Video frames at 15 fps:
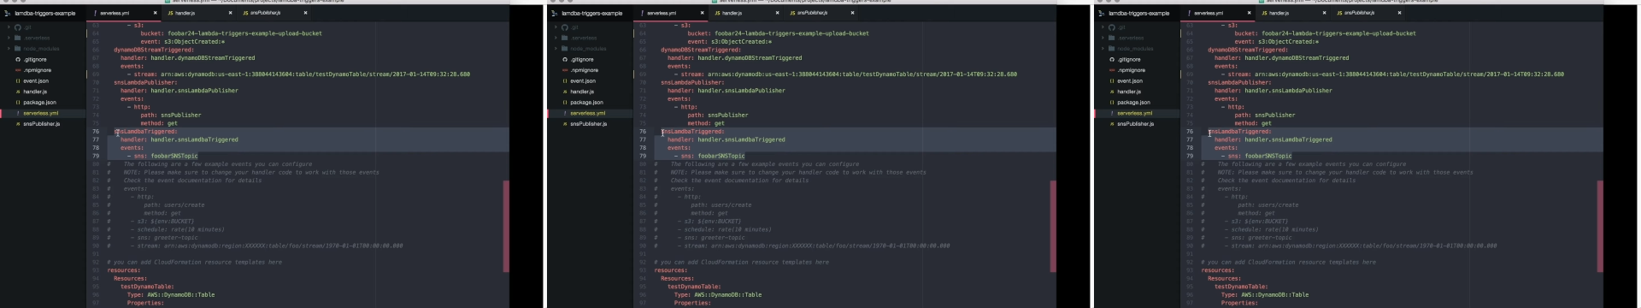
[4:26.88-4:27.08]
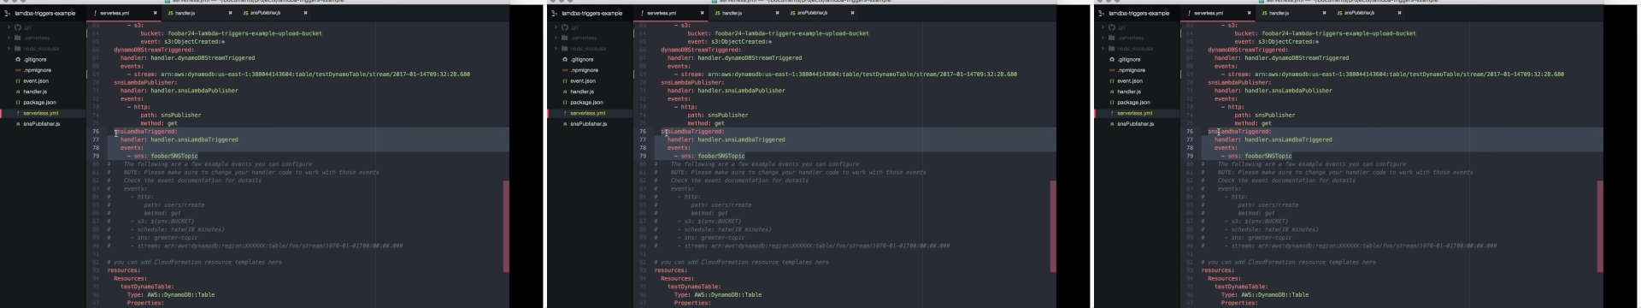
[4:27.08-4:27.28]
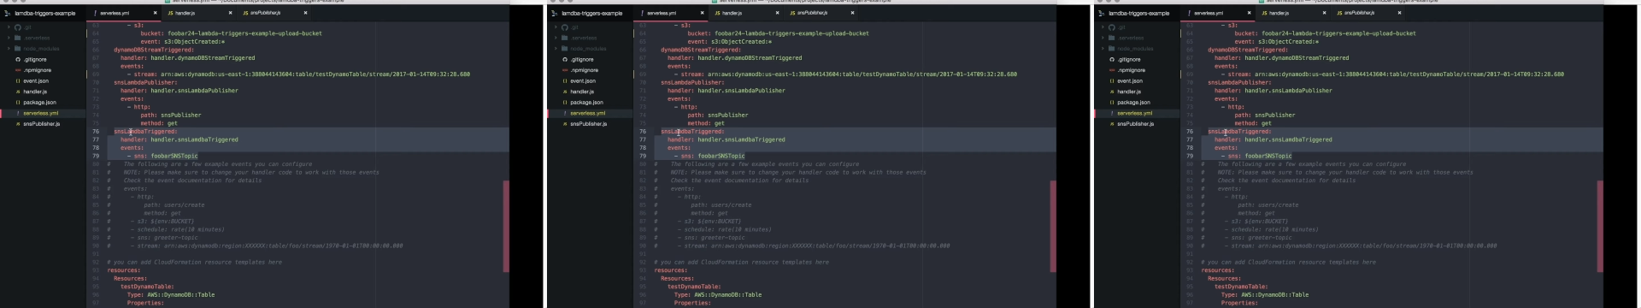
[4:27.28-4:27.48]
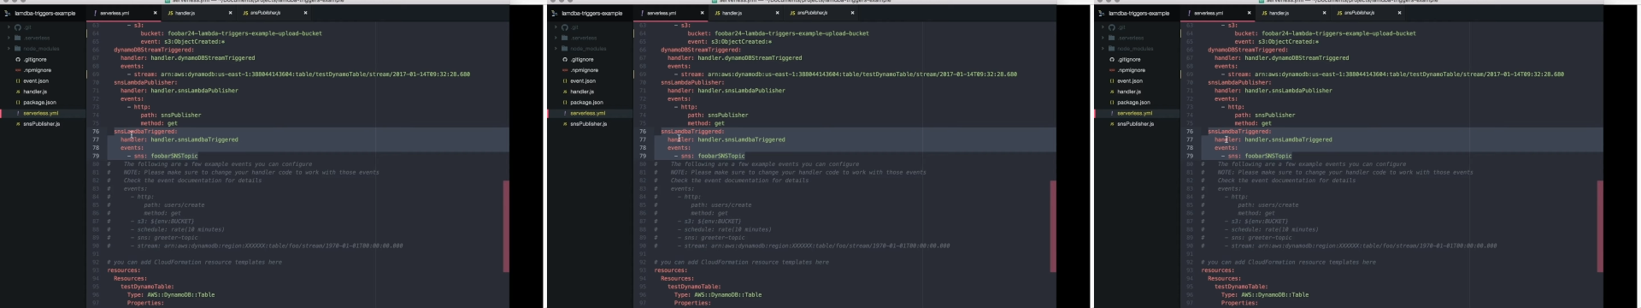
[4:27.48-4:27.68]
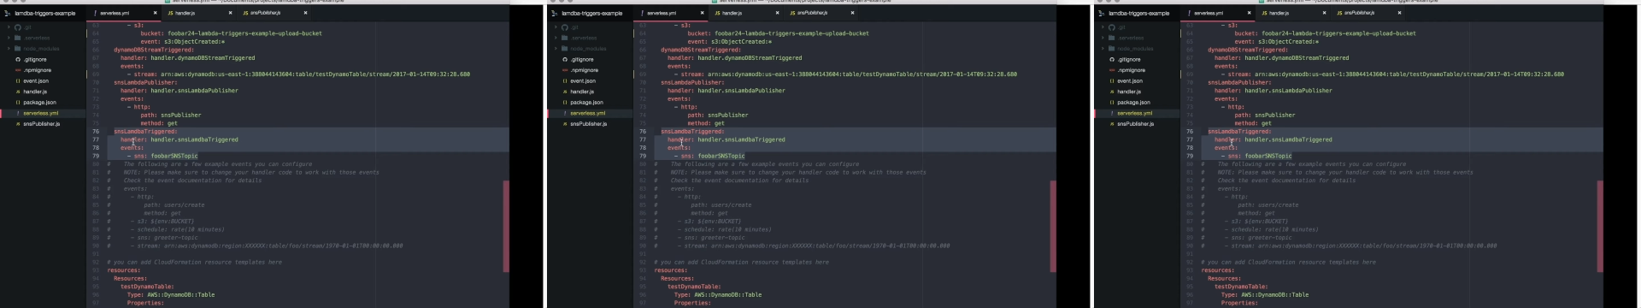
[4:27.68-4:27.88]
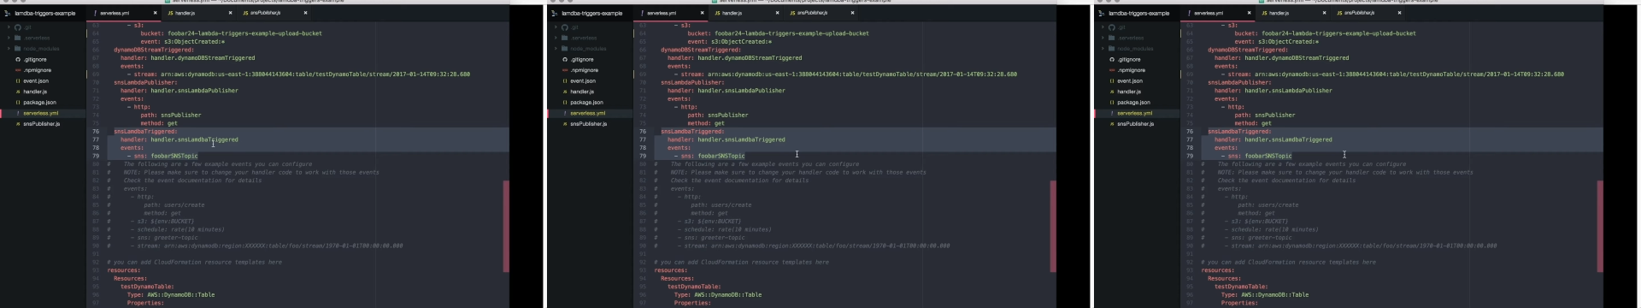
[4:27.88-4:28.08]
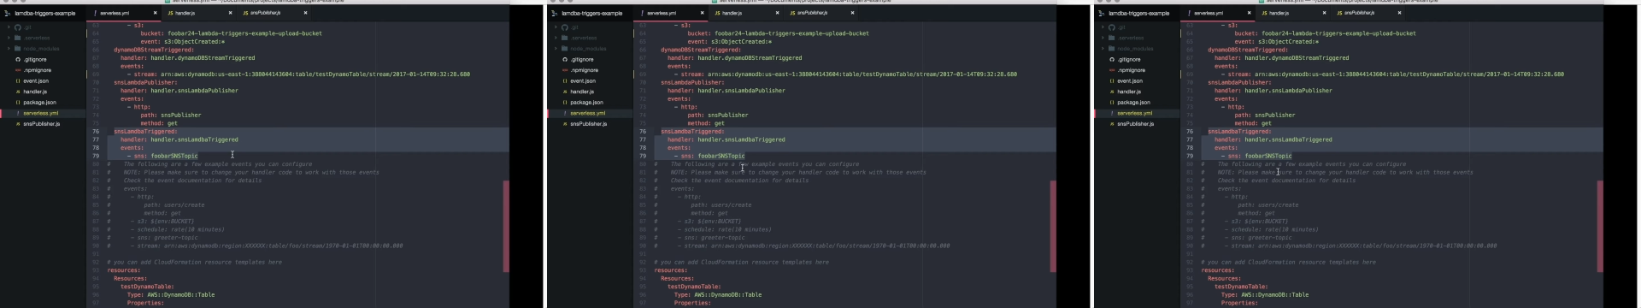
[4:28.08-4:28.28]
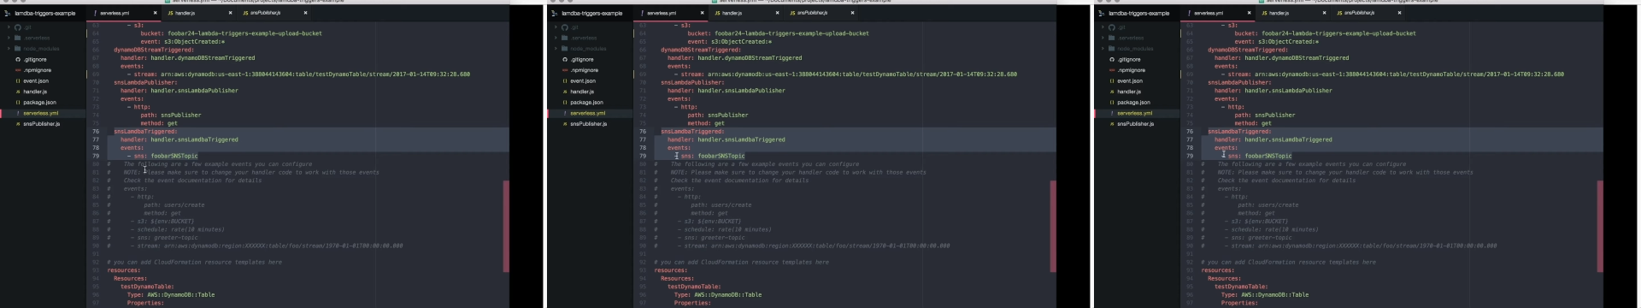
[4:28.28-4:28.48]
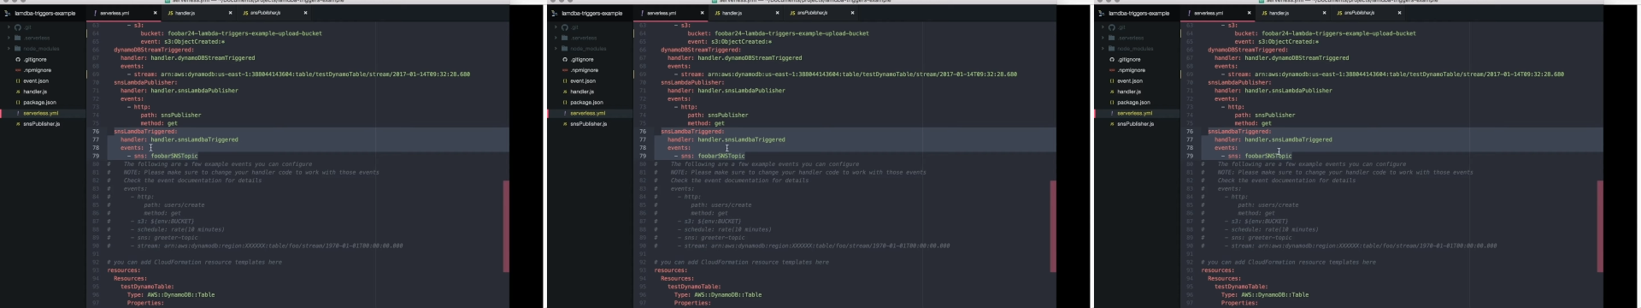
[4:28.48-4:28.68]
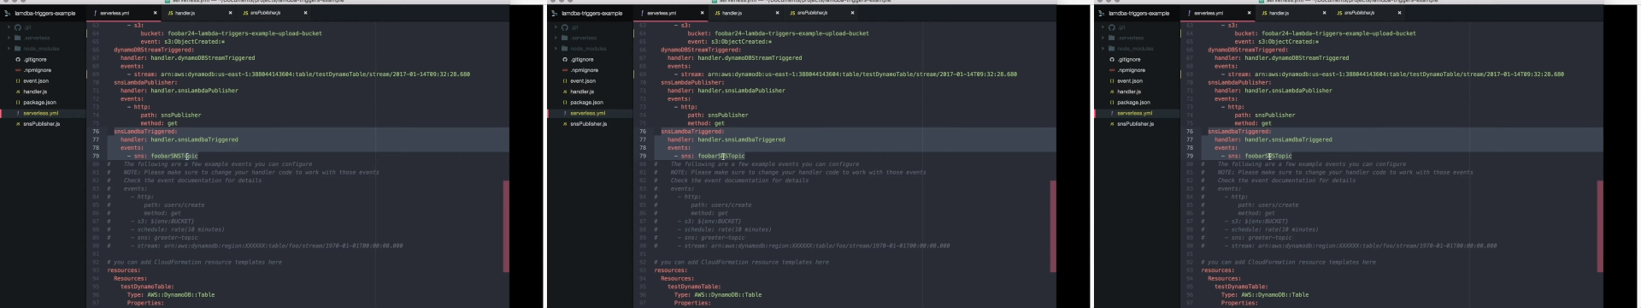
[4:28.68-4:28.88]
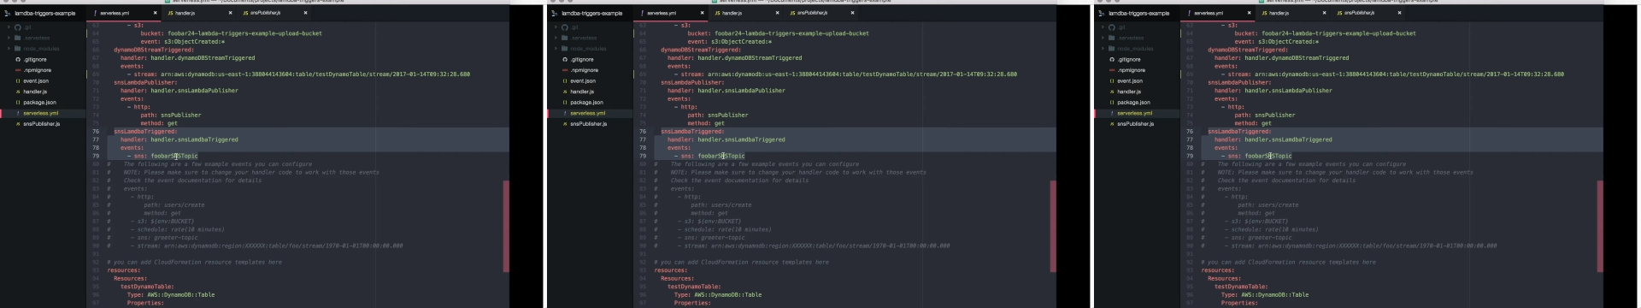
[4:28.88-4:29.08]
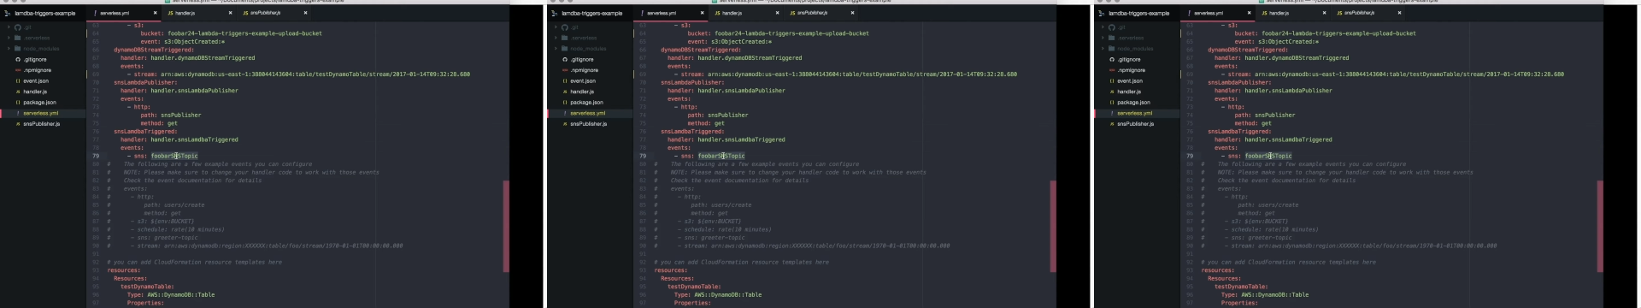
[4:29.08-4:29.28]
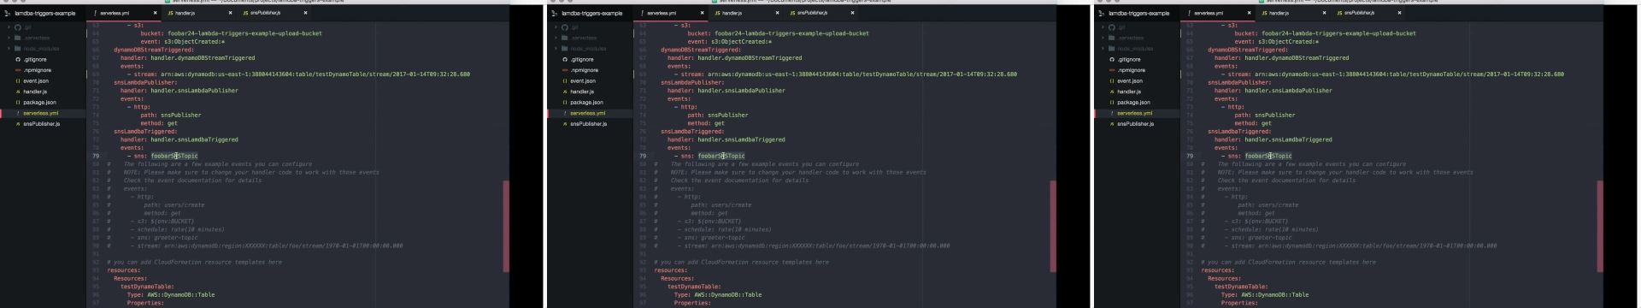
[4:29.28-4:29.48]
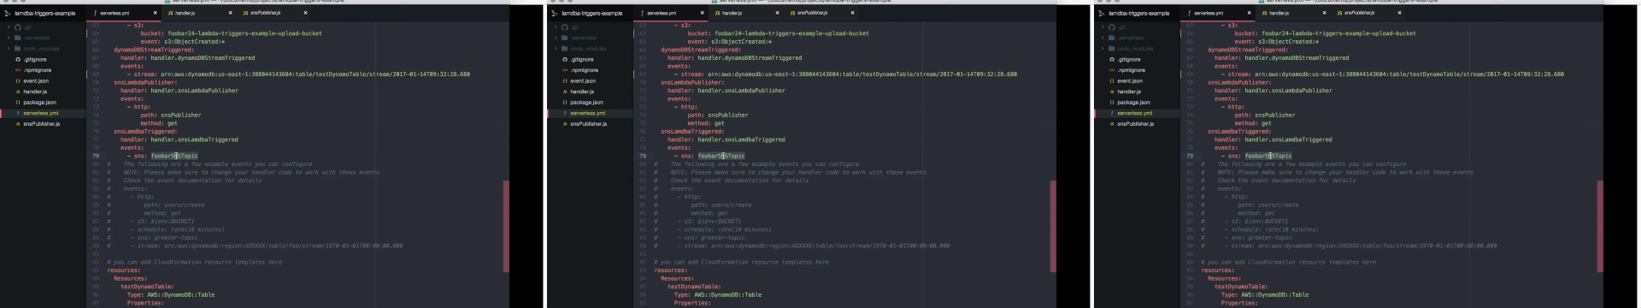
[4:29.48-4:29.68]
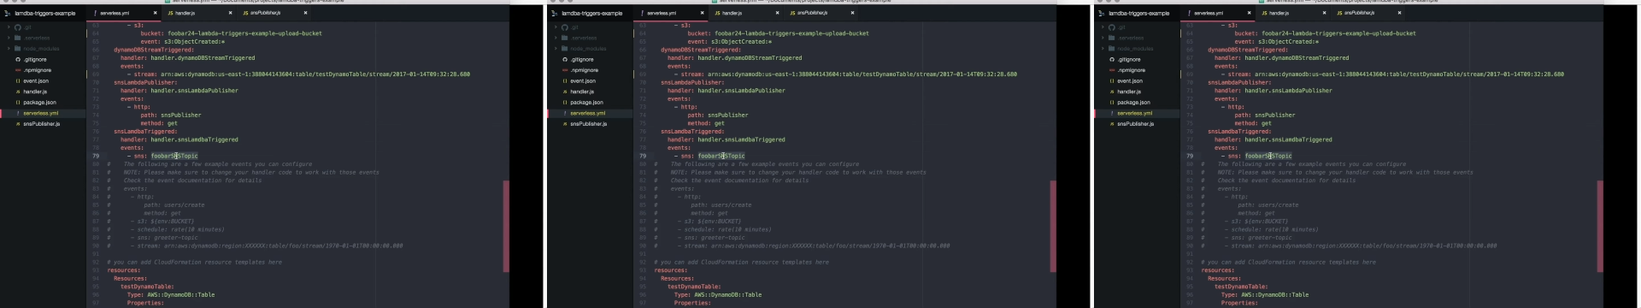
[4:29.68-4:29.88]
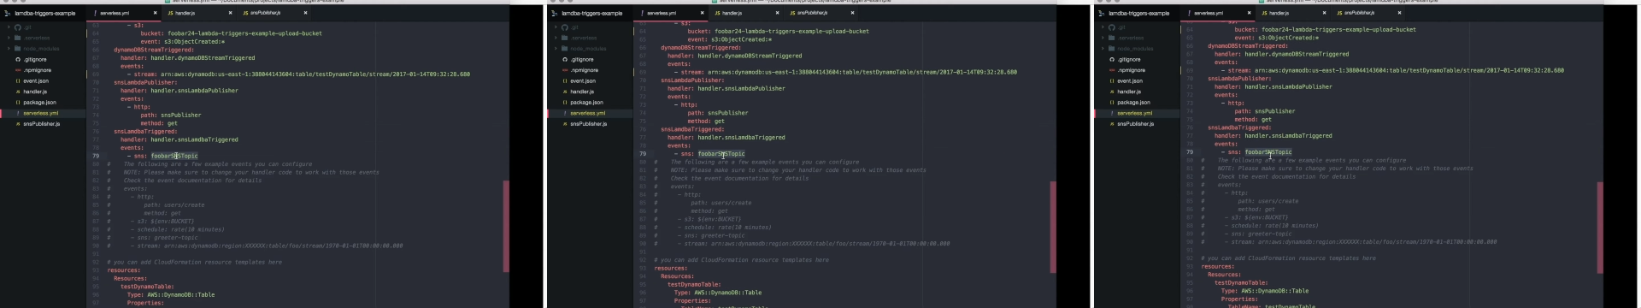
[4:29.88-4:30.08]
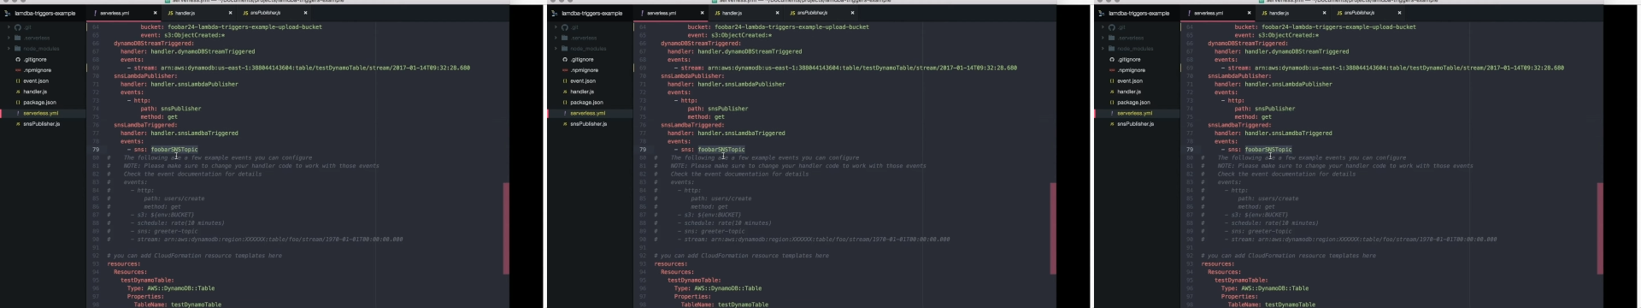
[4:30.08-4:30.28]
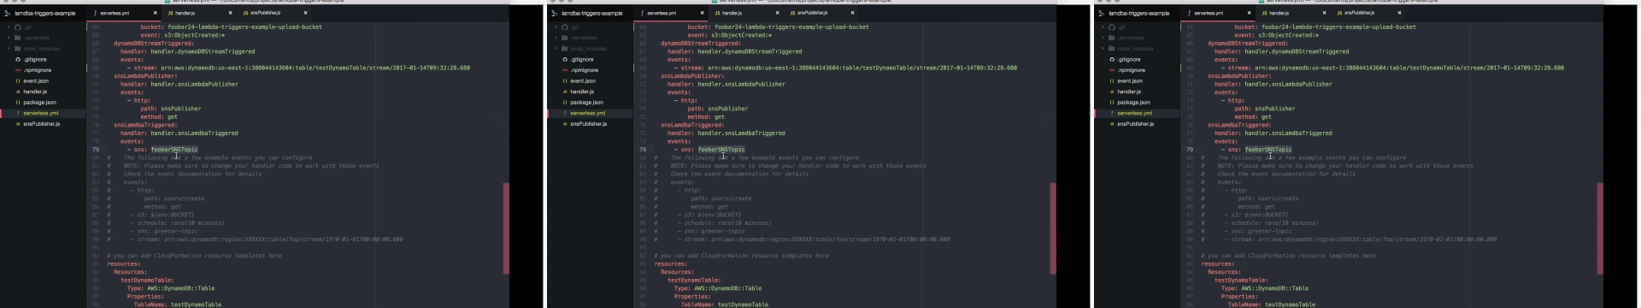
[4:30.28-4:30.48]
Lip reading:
No face is visible, so there are no lips to read.